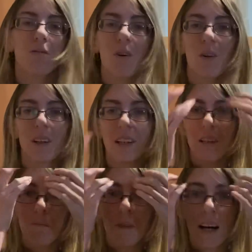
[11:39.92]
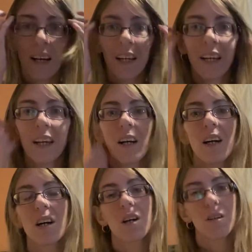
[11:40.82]
for my
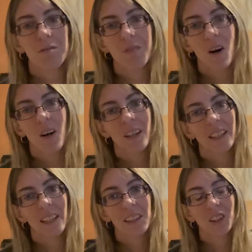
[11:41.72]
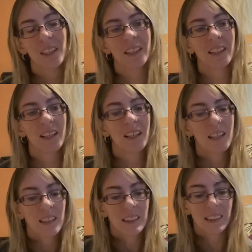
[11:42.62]
fall collection
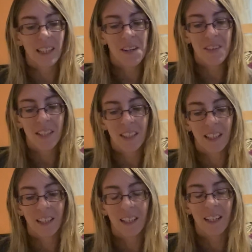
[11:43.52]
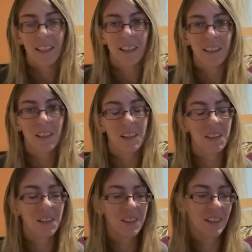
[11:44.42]
this is everything in
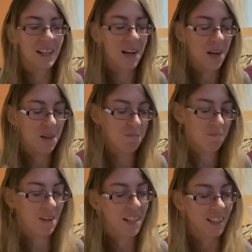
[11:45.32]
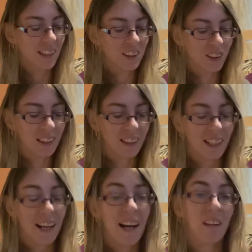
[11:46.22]
um, my collection
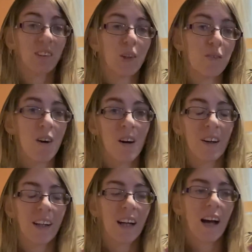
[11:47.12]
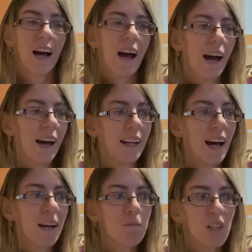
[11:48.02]
that I have so far and
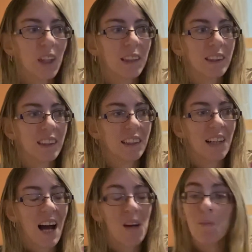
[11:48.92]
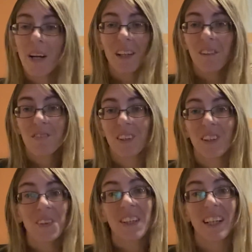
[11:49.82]
I'm just I'm ready for the
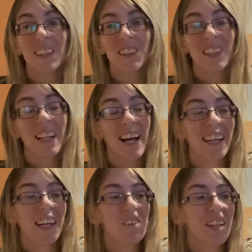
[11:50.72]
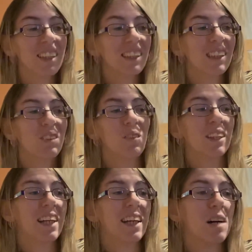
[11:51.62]
new collection I can't wait to see what
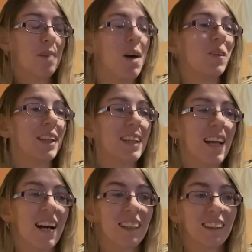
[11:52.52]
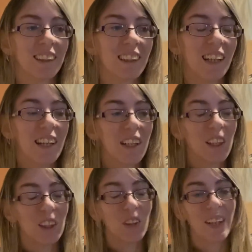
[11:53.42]
they come out with next
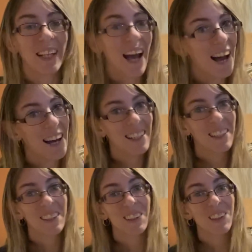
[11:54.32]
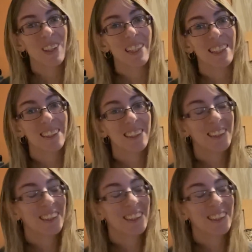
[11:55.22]
so I can add to this